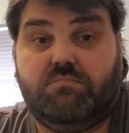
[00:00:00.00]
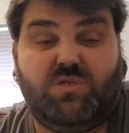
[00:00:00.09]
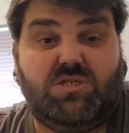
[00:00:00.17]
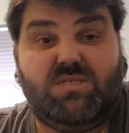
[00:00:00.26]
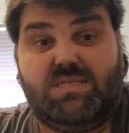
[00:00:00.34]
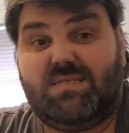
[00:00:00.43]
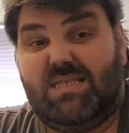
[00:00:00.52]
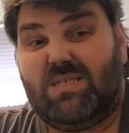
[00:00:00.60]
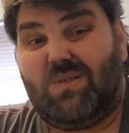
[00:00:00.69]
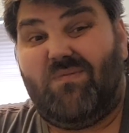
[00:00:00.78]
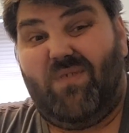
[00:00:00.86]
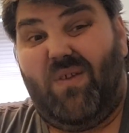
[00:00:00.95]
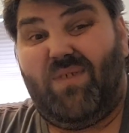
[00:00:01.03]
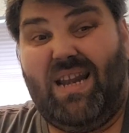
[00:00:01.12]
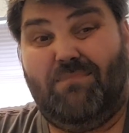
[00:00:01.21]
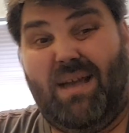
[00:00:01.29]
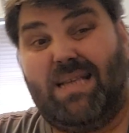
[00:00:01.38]
which is a
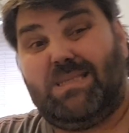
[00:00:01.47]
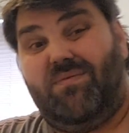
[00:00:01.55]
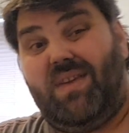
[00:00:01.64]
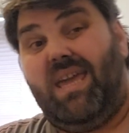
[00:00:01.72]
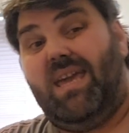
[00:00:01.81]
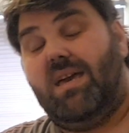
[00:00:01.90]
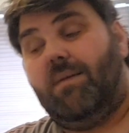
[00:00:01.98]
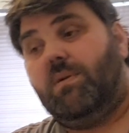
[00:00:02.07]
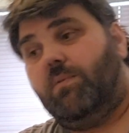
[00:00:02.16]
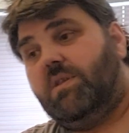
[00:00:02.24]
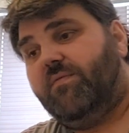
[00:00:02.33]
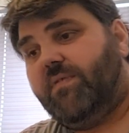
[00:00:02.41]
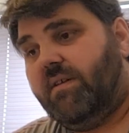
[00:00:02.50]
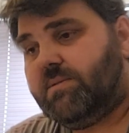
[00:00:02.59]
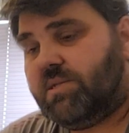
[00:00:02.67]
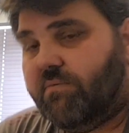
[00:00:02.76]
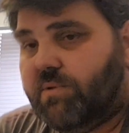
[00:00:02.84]
fairly massive hit. I mean, when your
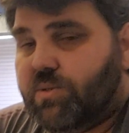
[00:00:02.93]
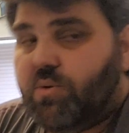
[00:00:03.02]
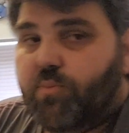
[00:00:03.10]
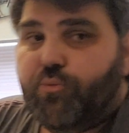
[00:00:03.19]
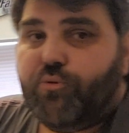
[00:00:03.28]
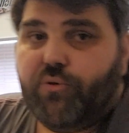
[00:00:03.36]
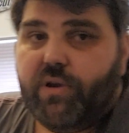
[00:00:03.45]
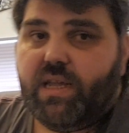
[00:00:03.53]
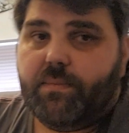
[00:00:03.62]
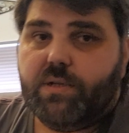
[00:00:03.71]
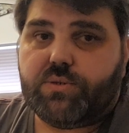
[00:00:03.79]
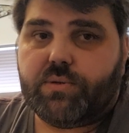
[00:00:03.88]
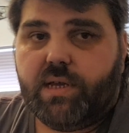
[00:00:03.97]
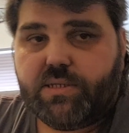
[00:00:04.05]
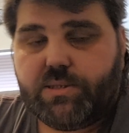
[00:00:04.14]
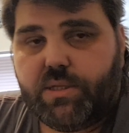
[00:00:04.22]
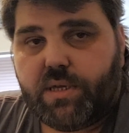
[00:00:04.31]
5-star resort pretty much
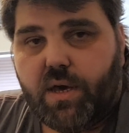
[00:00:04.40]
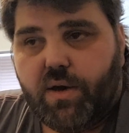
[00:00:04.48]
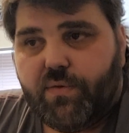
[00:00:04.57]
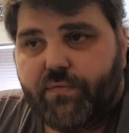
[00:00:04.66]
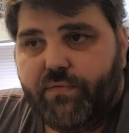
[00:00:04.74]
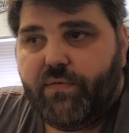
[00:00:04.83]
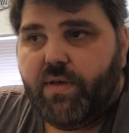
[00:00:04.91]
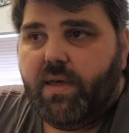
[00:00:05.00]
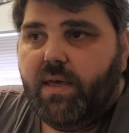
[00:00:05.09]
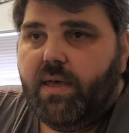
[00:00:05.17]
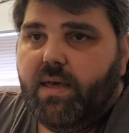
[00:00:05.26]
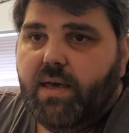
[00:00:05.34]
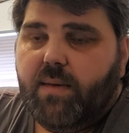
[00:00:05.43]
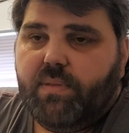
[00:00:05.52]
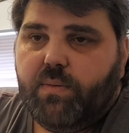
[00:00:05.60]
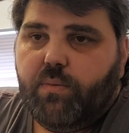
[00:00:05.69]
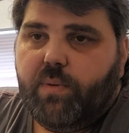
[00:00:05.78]
relies on the golf
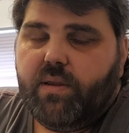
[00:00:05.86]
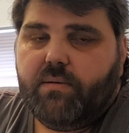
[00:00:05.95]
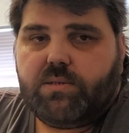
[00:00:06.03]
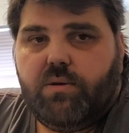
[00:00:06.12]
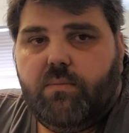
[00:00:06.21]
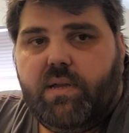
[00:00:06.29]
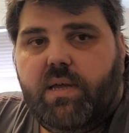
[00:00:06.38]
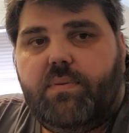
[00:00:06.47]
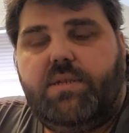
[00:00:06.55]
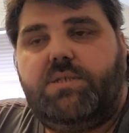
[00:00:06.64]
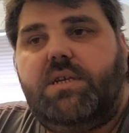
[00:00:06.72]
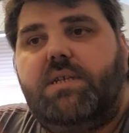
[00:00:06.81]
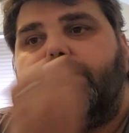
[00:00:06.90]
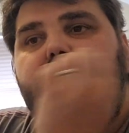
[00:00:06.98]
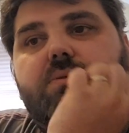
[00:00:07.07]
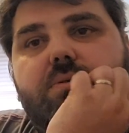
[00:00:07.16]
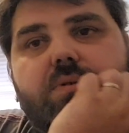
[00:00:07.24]
and people being able to go and play a PGA
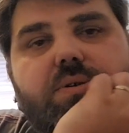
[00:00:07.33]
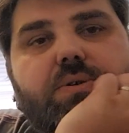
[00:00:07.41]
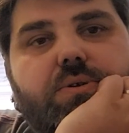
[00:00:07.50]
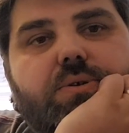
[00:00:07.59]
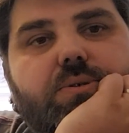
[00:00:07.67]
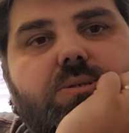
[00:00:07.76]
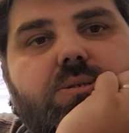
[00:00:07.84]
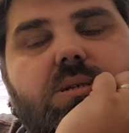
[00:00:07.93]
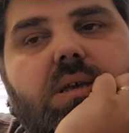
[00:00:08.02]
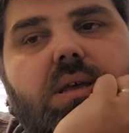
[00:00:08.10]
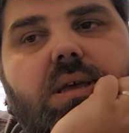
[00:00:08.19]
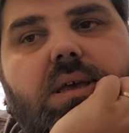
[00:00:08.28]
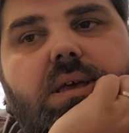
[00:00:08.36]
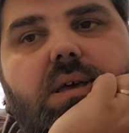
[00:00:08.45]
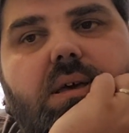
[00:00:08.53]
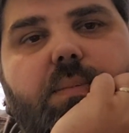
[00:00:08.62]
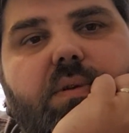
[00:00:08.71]
Tour course,
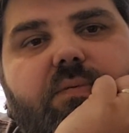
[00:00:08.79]
I